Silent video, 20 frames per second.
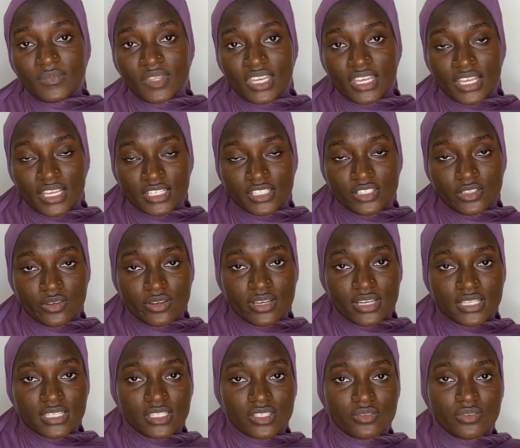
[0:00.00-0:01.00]

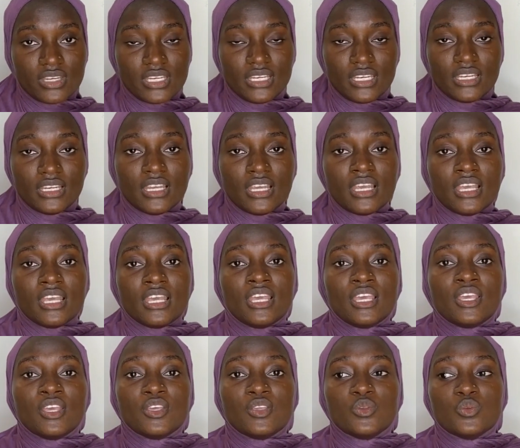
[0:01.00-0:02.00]
endurance training,
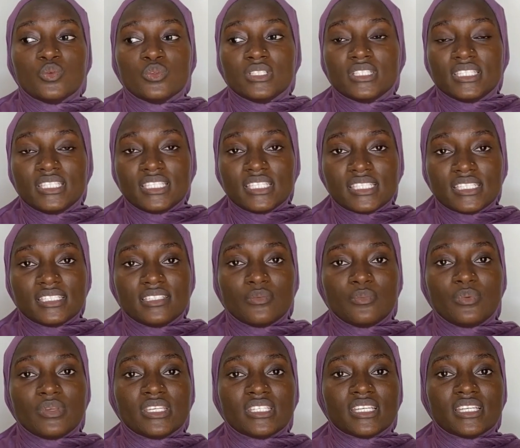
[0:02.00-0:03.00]
you teach the
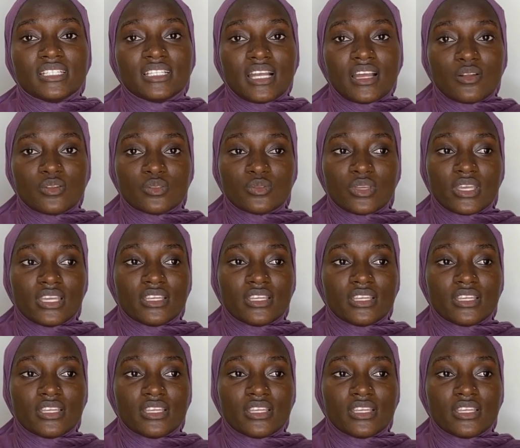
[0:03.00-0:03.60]
patient how to